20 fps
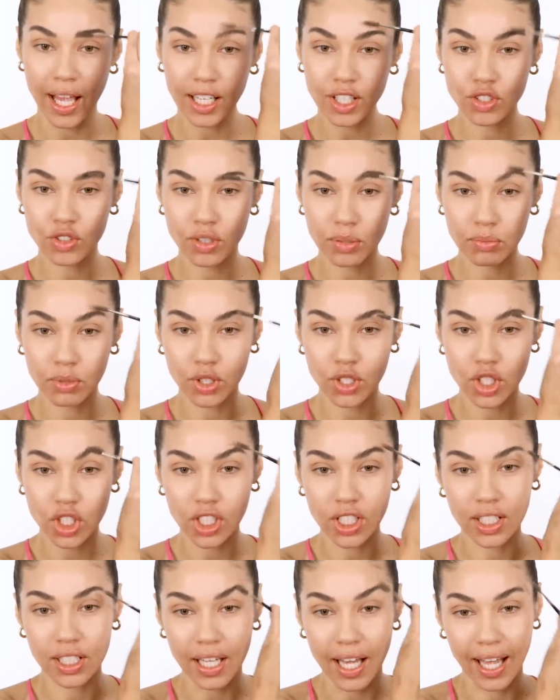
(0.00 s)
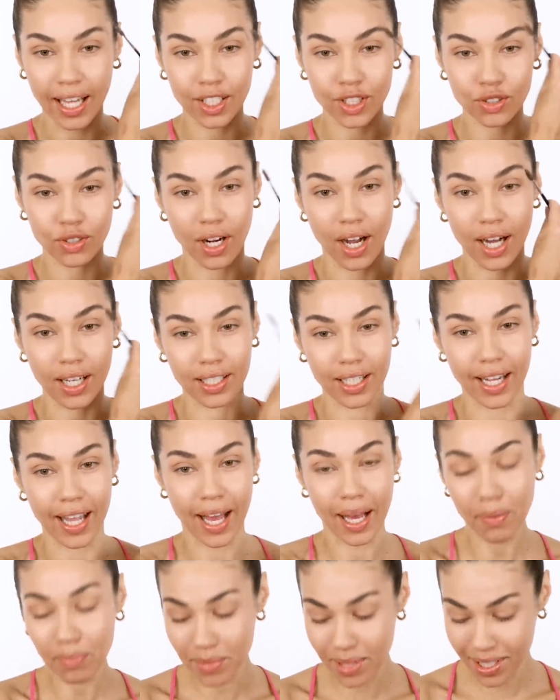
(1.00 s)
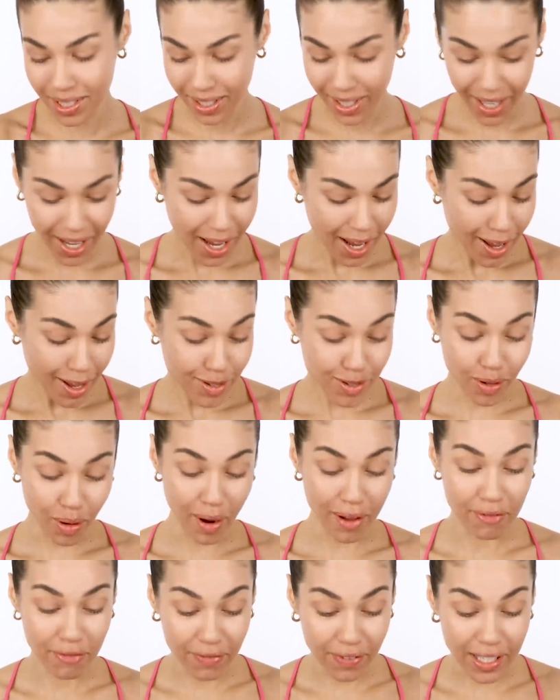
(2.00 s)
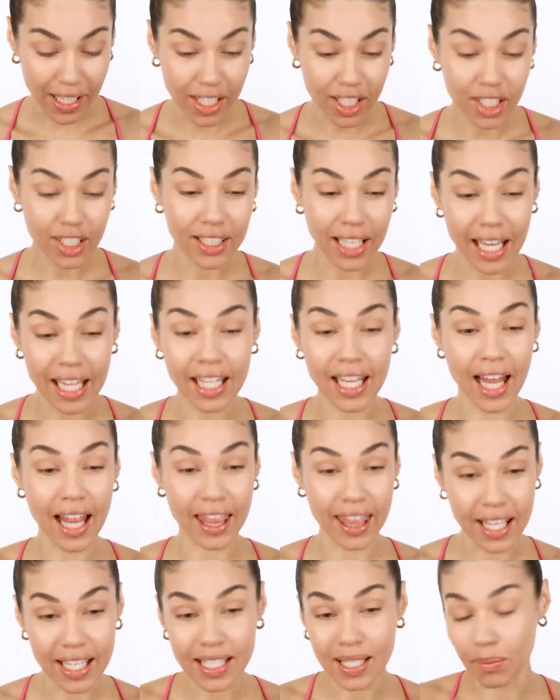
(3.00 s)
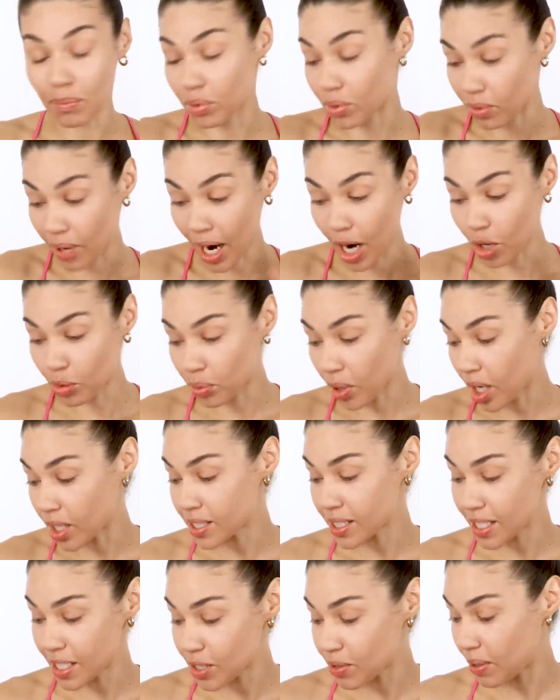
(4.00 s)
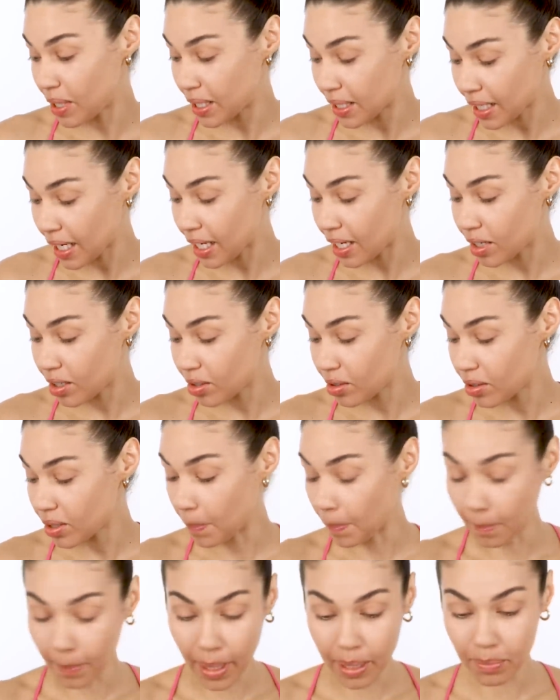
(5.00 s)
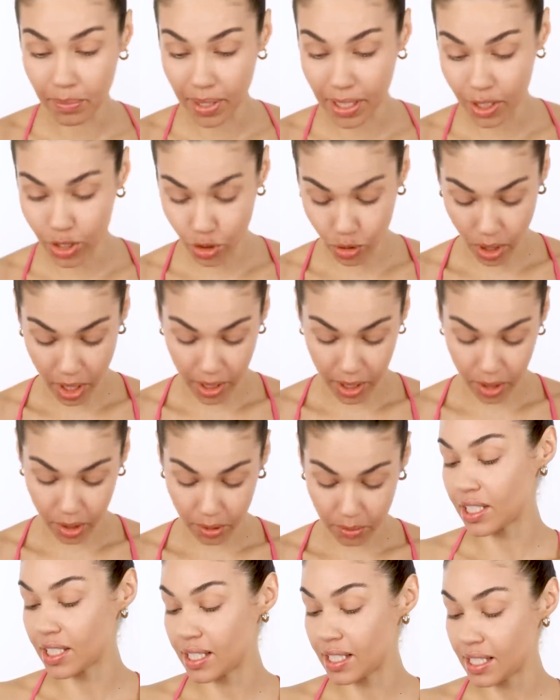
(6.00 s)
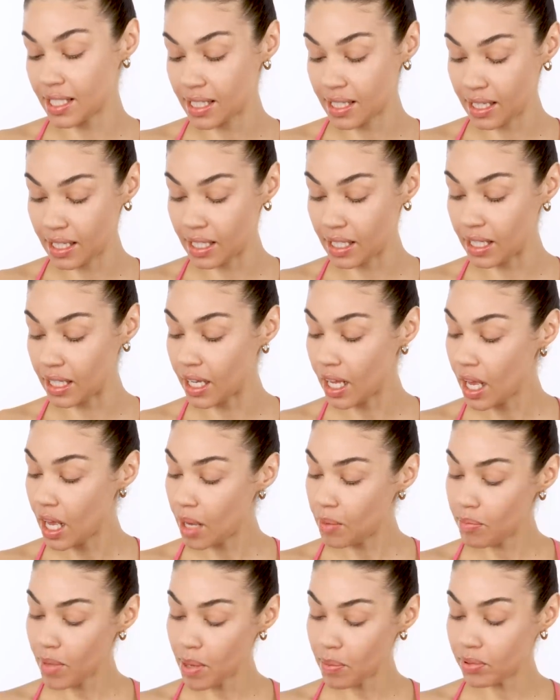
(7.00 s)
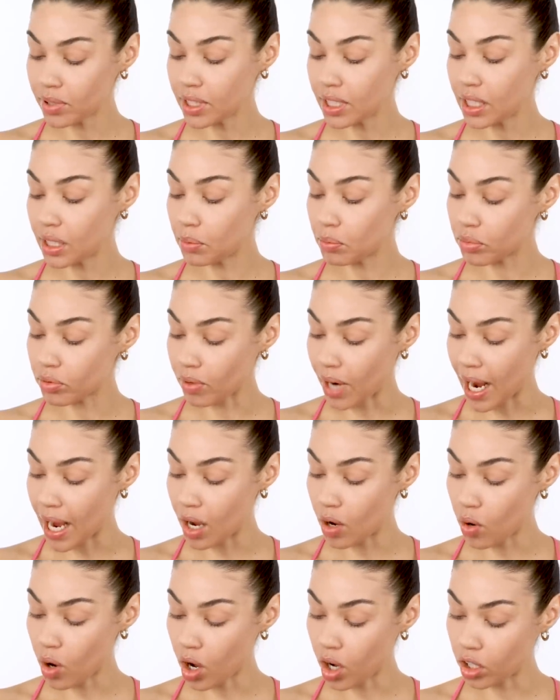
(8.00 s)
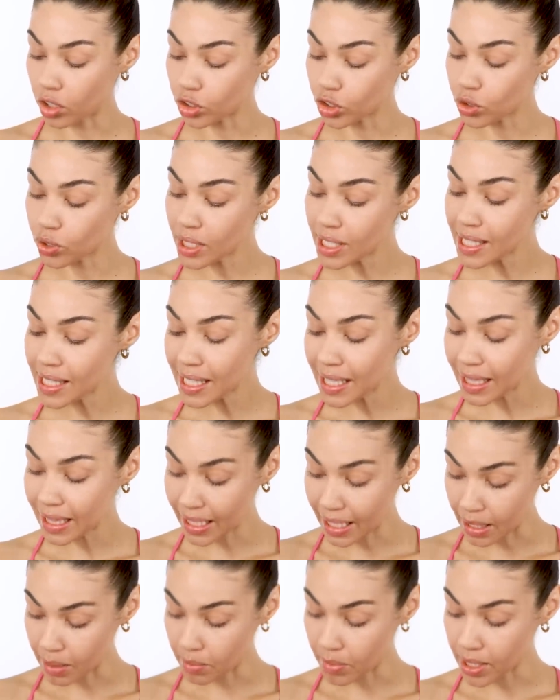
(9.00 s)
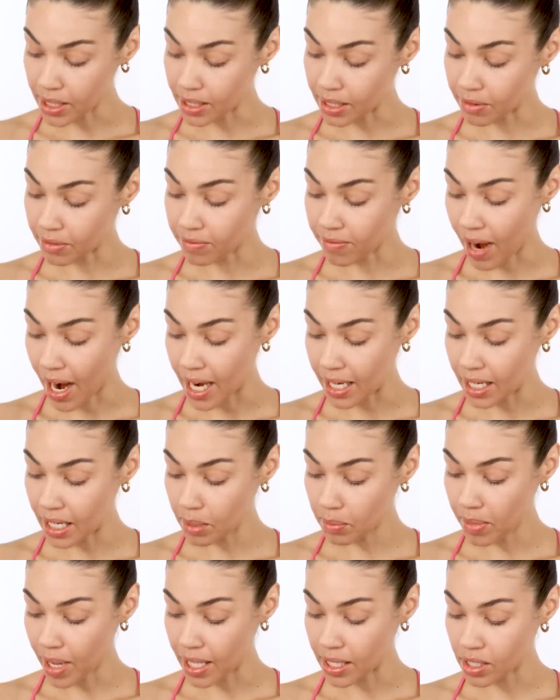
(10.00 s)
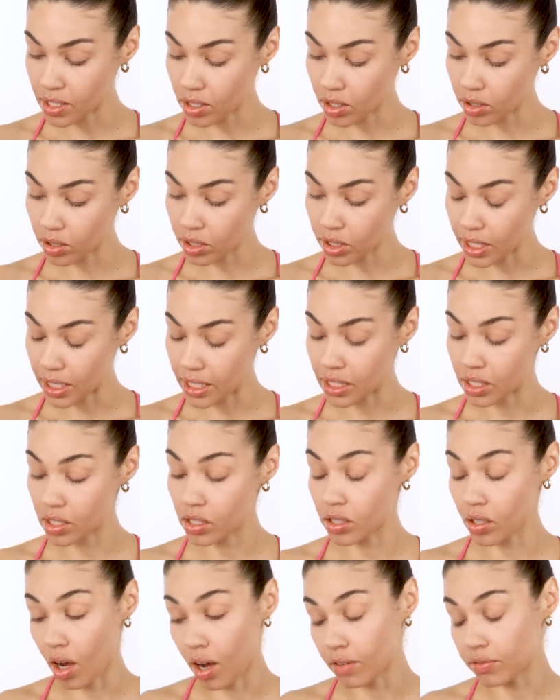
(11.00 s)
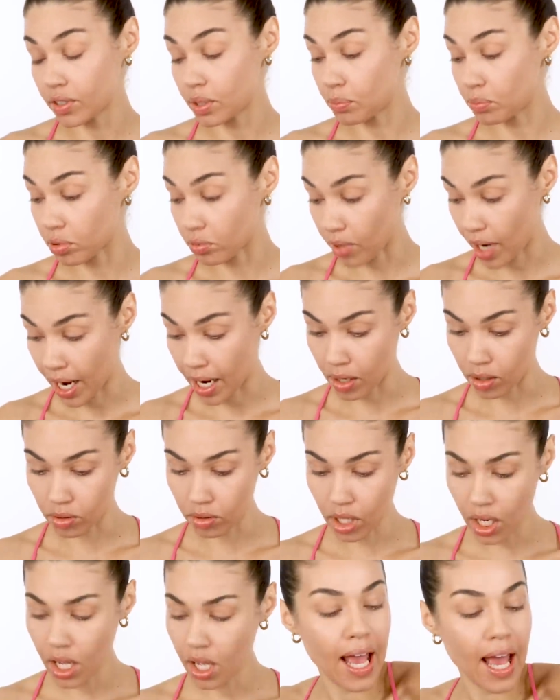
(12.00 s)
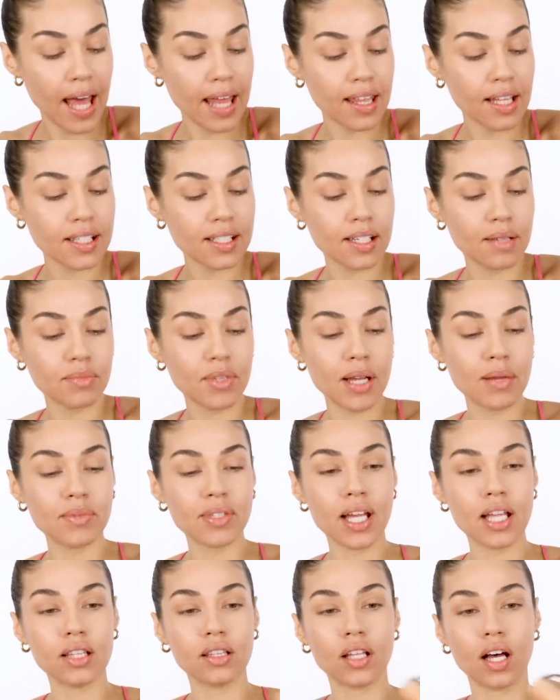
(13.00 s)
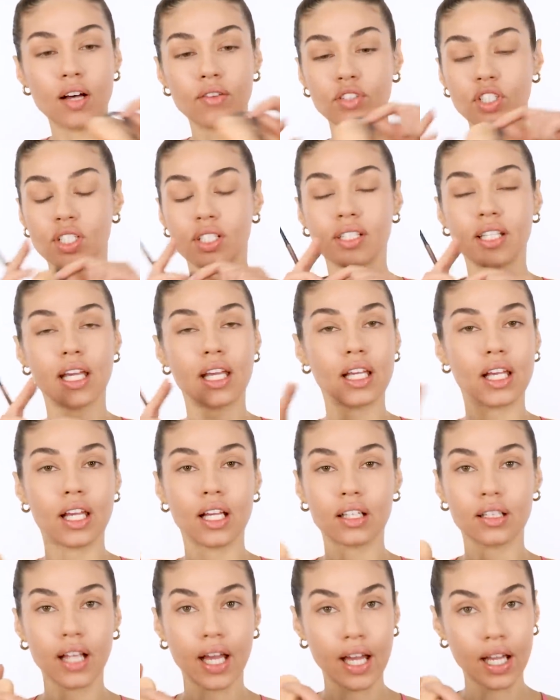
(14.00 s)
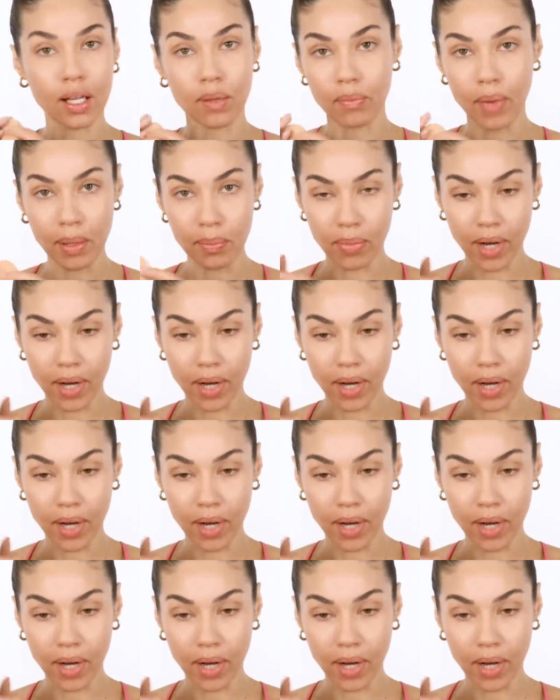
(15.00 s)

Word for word: extra bushy and extra unkempt. So I feel like this brow process right now might be a struggle. This is the Maybelline Brow Ultra Slim Defining Pencil in Soft Brown. And then sometimes I love just taking like my